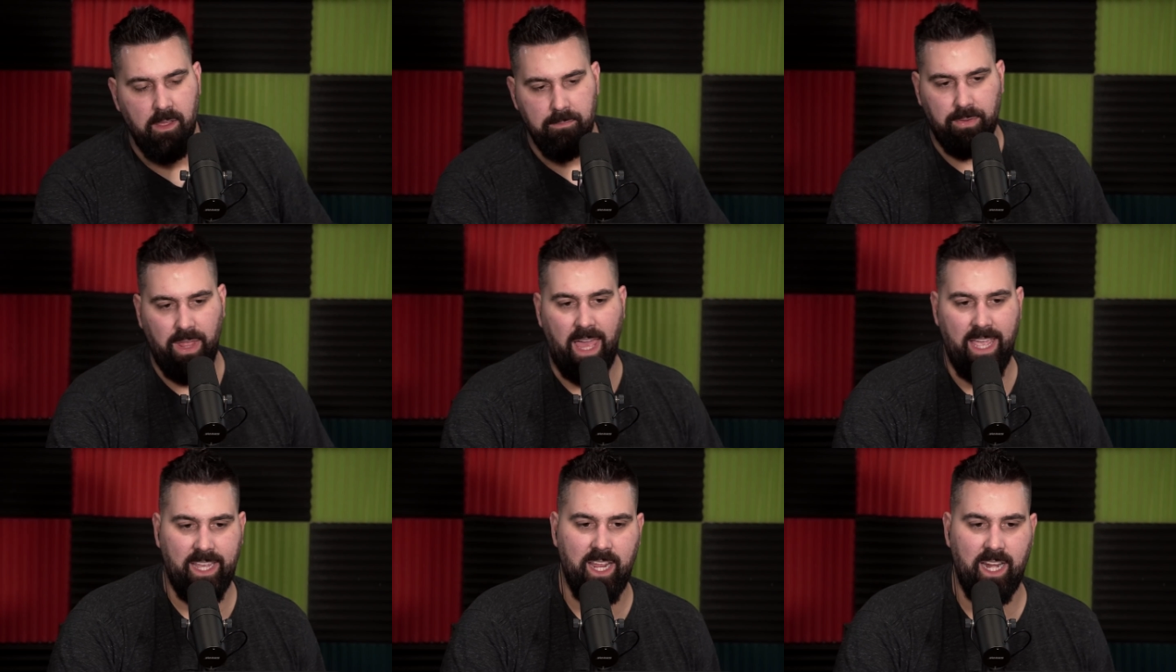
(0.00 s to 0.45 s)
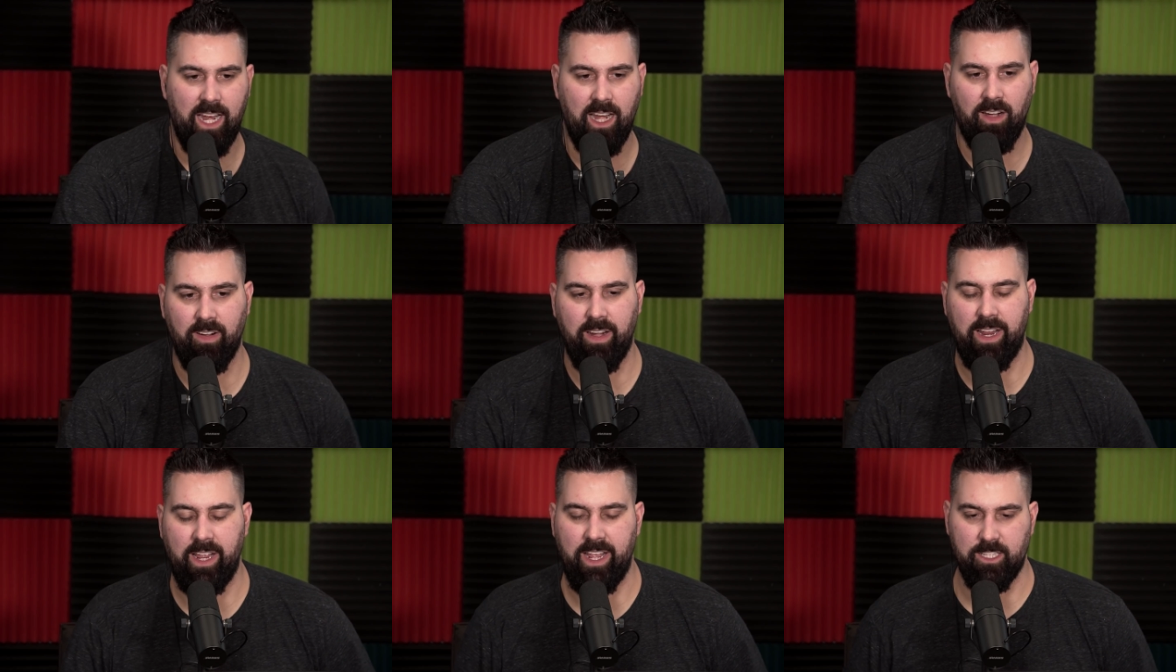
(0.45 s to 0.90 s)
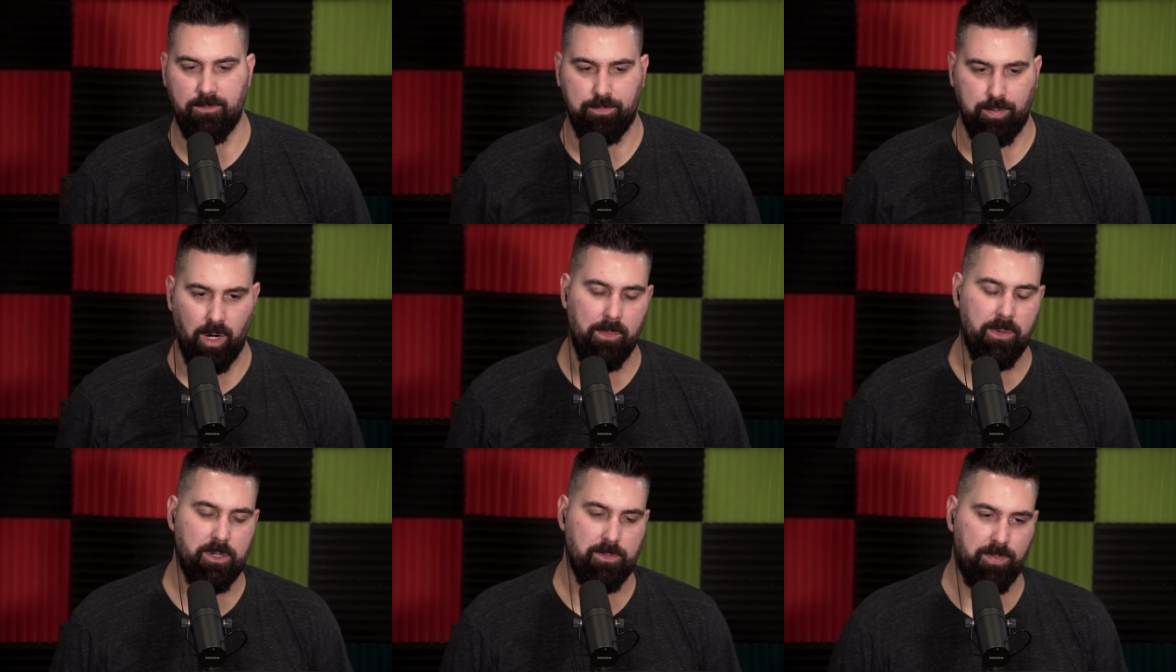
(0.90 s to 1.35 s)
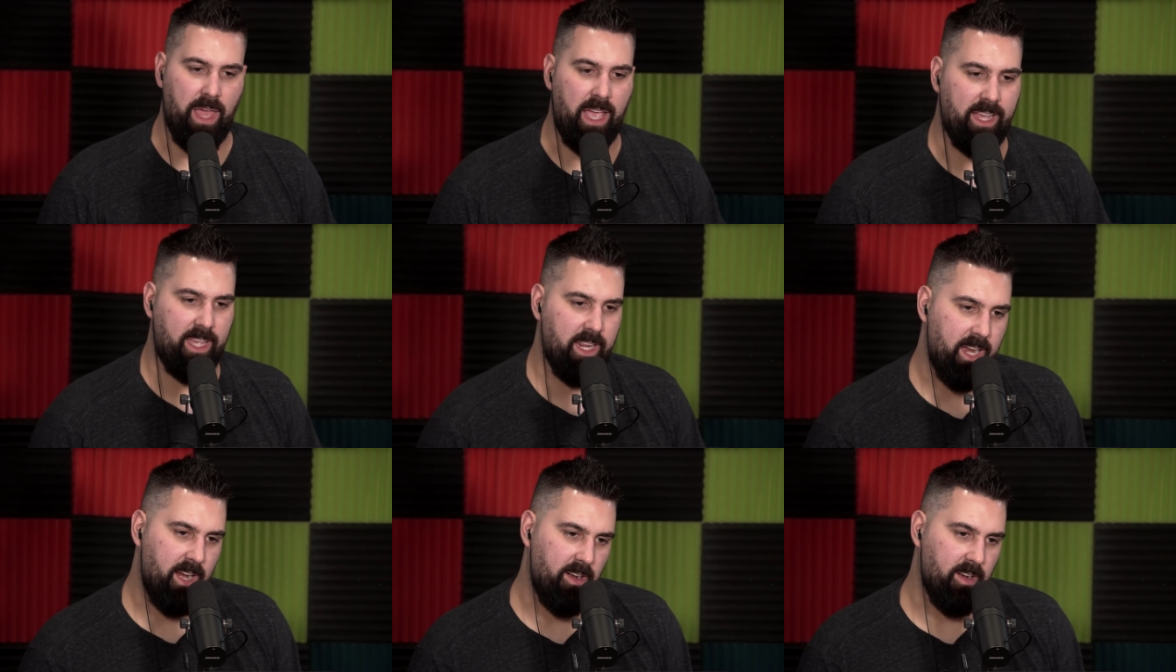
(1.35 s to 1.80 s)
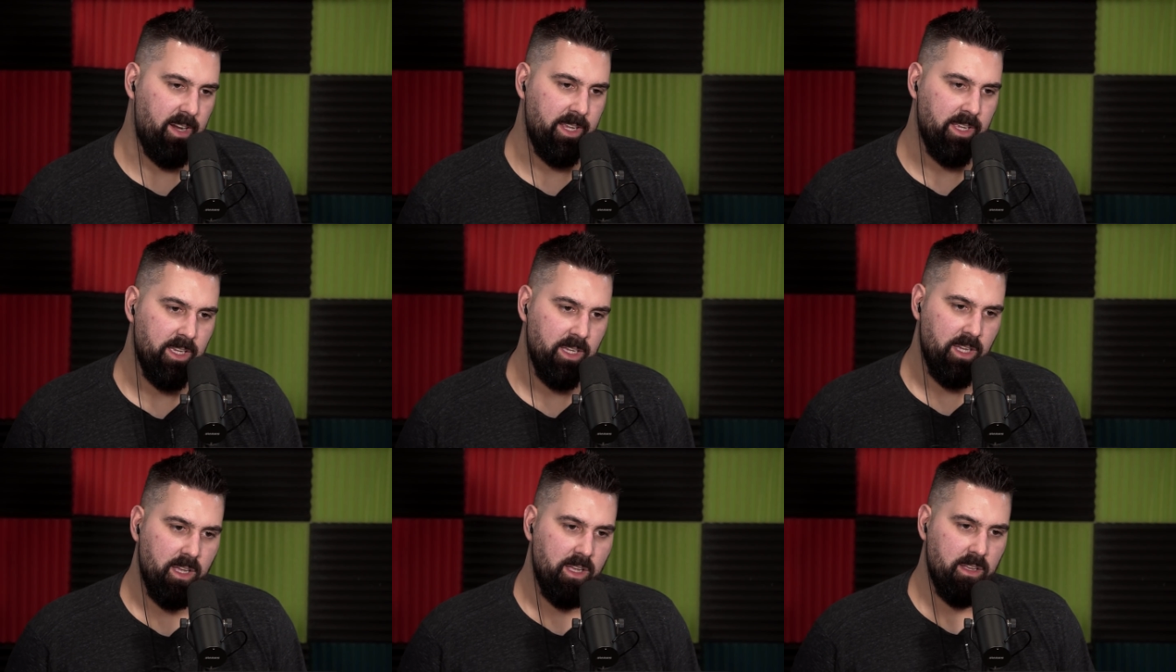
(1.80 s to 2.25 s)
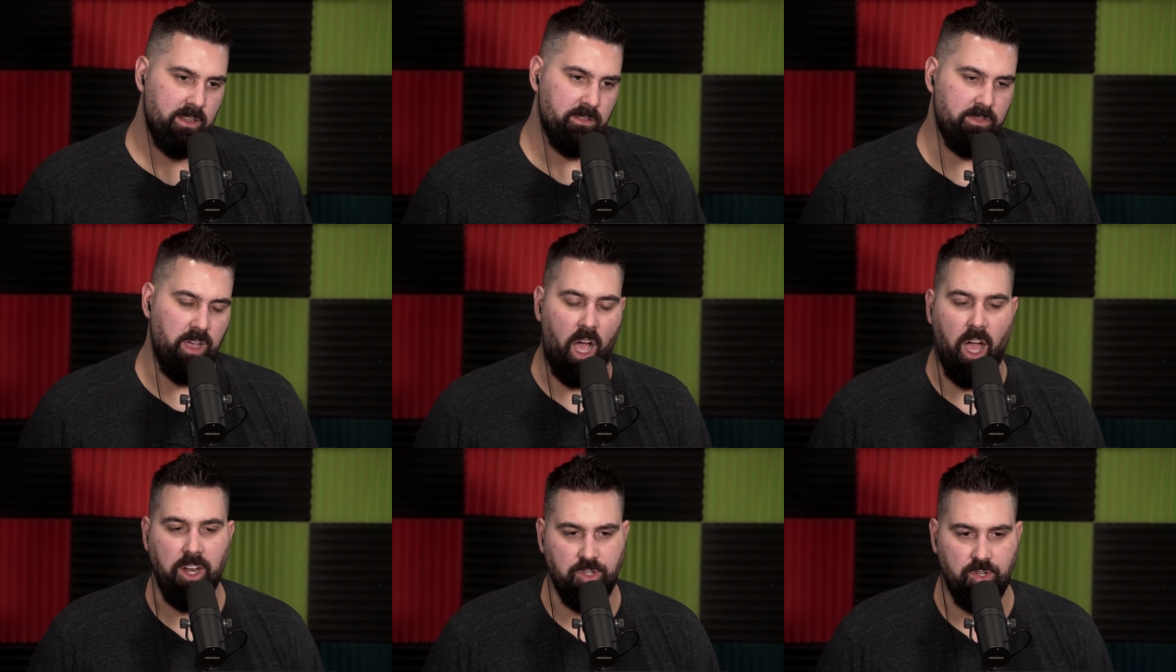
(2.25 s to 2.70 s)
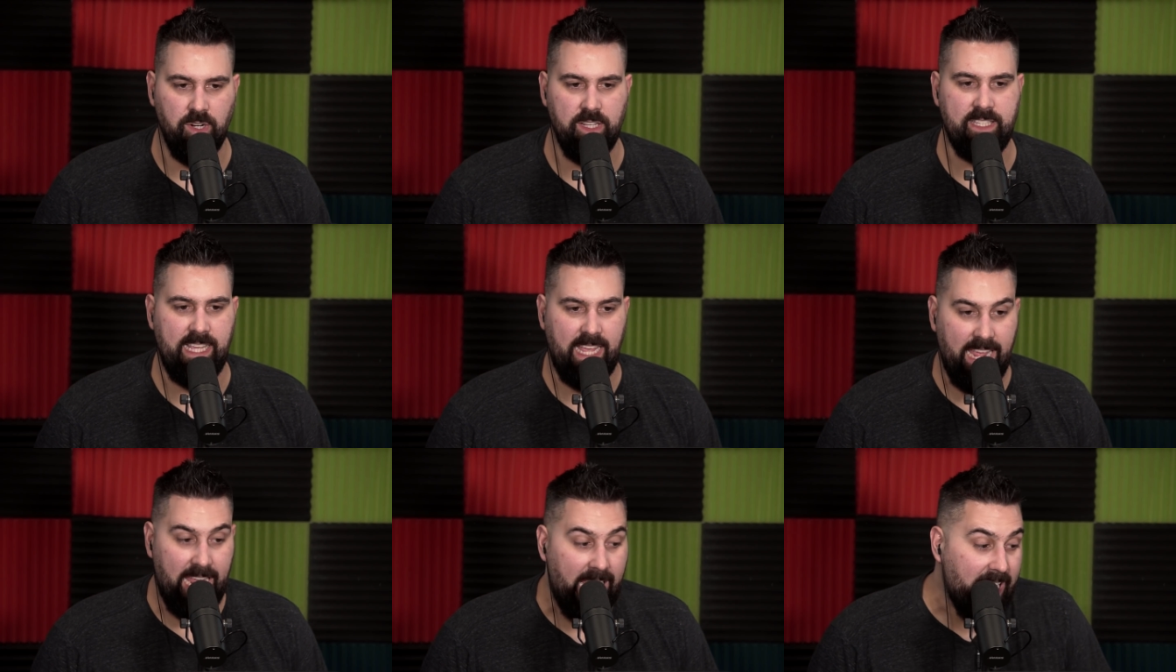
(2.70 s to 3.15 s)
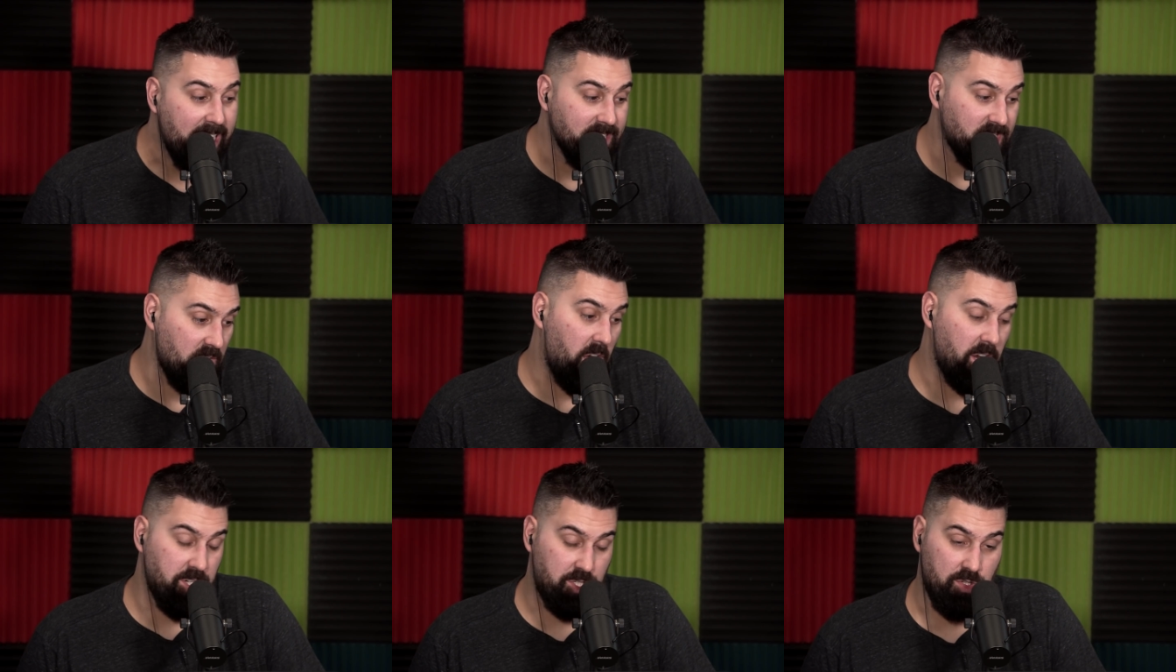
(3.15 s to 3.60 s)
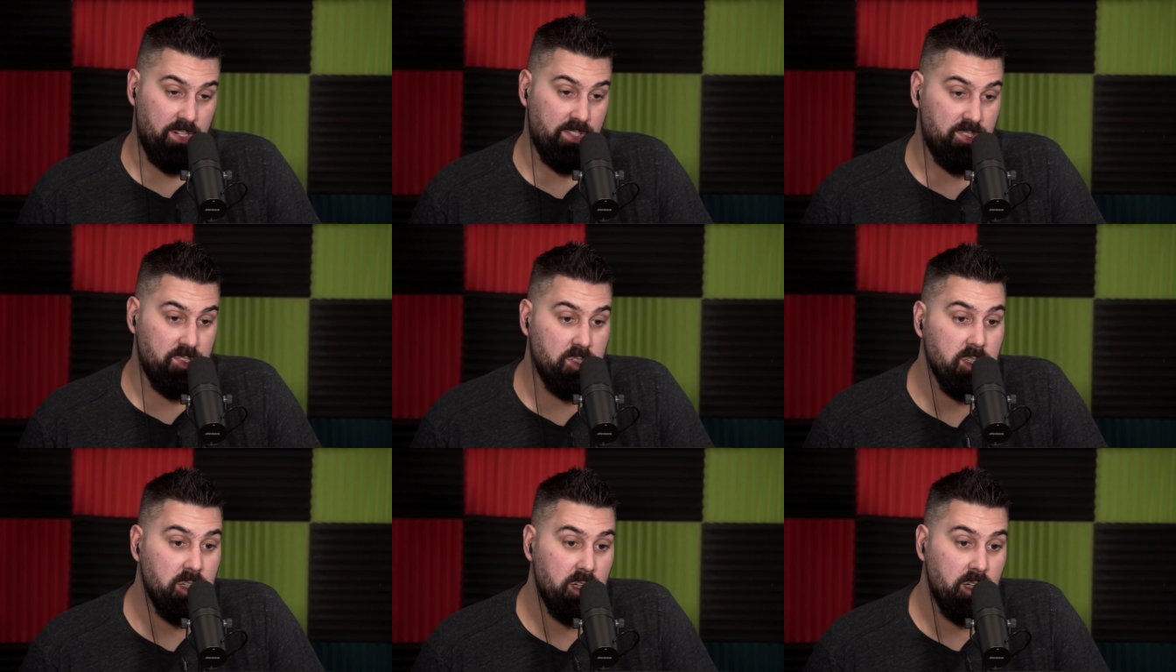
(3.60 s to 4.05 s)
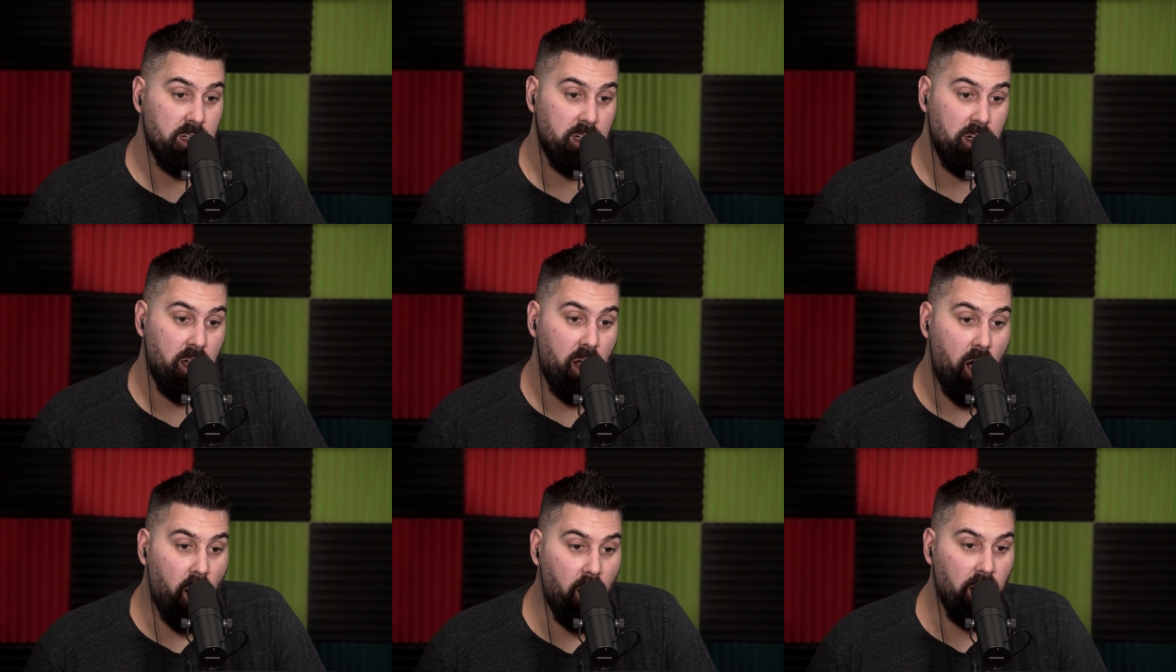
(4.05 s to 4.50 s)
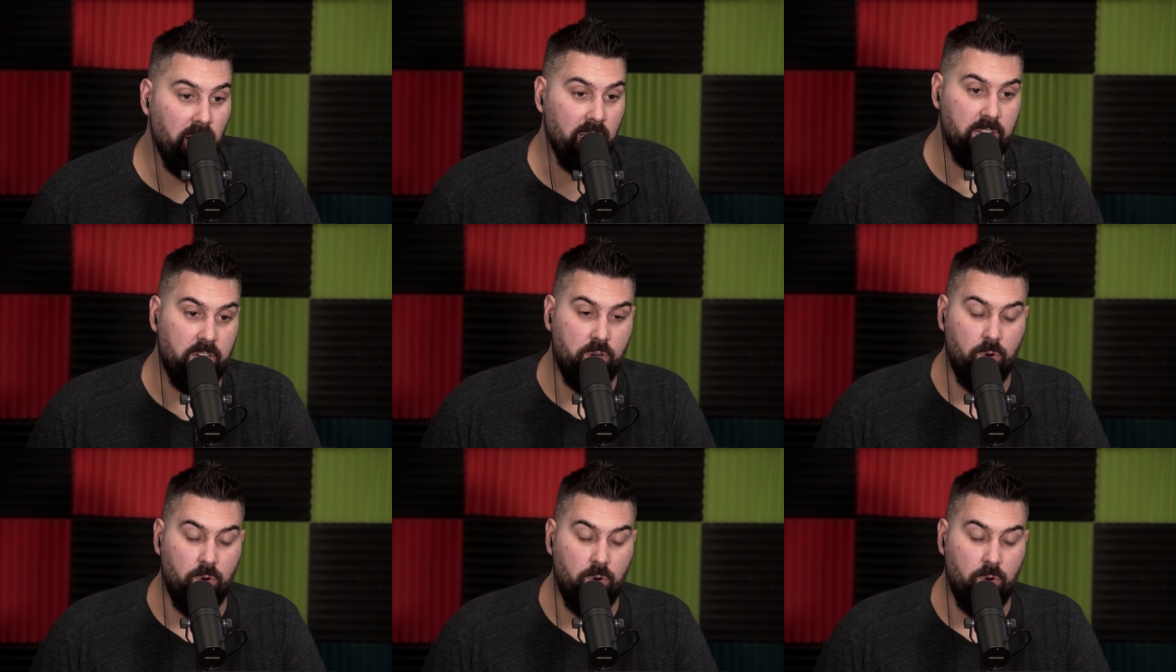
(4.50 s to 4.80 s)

Black Canary is pretty much Black Canary. The Huntress is Huntress. Harley